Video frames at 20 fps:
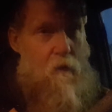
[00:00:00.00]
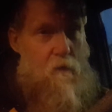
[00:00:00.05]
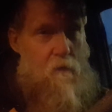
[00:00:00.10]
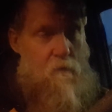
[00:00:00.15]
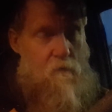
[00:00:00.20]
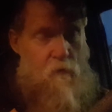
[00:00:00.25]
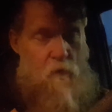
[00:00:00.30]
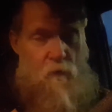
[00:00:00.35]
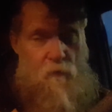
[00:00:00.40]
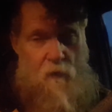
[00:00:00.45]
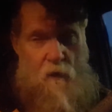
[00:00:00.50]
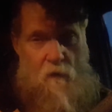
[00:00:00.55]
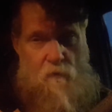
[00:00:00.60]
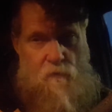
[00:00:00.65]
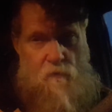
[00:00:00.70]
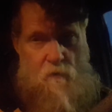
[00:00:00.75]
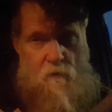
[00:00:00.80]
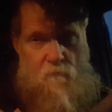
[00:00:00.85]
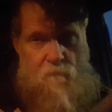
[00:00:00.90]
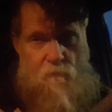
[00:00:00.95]
In
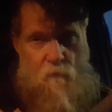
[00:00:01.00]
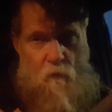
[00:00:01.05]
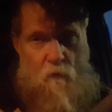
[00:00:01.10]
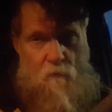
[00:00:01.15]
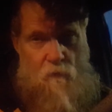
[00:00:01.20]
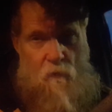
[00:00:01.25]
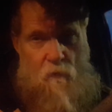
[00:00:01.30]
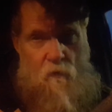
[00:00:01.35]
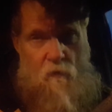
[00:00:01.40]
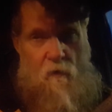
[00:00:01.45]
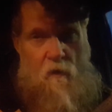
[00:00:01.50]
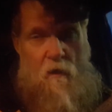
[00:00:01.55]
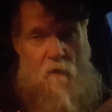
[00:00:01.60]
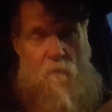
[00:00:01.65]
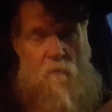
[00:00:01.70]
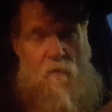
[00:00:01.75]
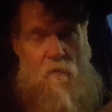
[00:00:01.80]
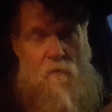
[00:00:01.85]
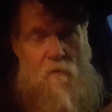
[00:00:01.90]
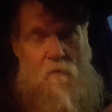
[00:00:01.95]
2004, the Lord gave
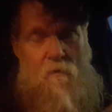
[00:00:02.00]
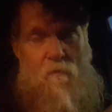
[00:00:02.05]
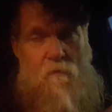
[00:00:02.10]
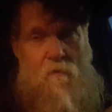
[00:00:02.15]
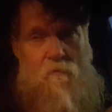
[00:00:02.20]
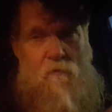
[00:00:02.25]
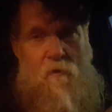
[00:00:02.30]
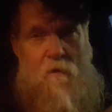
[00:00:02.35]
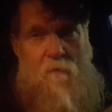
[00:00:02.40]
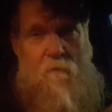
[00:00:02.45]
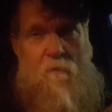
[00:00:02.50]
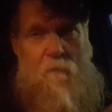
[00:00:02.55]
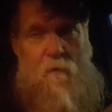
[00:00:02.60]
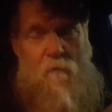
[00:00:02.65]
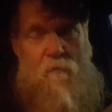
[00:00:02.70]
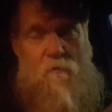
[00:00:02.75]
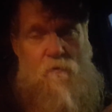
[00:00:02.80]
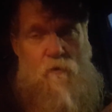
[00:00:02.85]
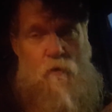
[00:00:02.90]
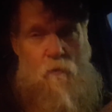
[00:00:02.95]
me the dream
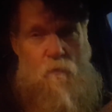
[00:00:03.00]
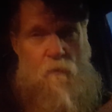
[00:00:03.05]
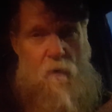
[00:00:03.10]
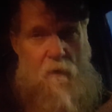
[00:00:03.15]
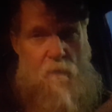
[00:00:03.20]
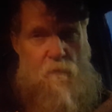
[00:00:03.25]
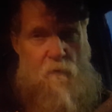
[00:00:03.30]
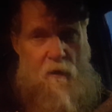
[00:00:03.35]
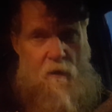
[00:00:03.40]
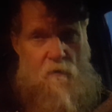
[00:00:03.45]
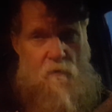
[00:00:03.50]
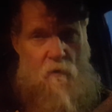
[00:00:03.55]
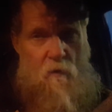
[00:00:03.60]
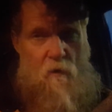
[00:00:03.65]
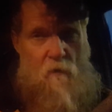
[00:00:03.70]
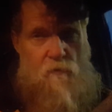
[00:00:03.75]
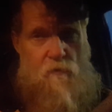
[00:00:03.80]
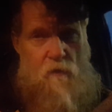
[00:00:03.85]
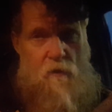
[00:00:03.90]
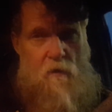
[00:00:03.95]
about the joepipe
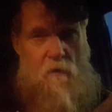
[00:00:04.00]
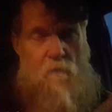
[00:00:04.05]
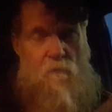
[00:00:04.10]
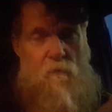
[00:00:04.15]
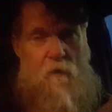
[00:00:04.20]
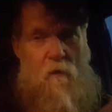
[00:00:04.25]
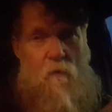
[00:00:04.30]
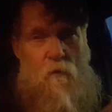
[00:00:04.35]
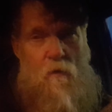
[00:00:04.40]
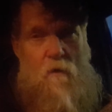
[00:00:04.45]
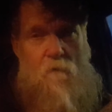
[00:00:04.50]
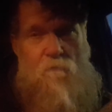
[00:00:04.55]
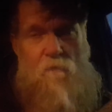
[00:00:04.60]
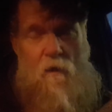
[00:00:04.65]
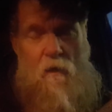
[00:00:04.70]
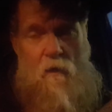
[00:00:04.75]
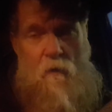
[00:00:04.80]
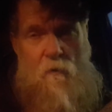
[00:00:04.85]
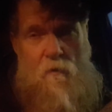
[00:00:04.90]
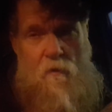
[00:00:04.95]
technology. A week
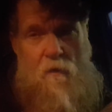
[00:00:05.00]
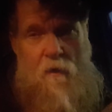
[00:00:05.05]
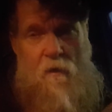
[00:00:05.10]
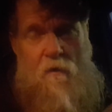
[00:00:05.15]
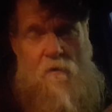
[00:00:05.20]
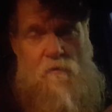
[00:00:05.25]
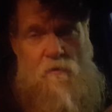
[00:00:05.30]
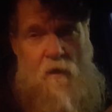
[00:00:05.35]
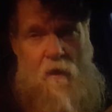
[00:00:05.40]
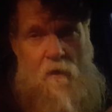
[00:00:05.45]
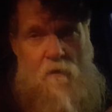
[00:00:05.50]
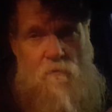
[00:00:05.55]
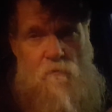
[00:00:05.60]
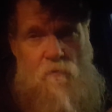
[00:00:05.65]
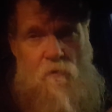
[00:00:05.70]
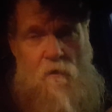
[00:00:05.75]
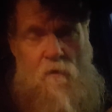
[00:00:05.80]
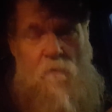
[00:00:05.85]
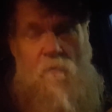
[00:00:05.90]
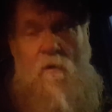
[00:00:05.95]
following, I had a second
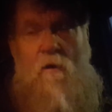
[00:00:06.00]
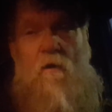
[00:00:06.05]
dream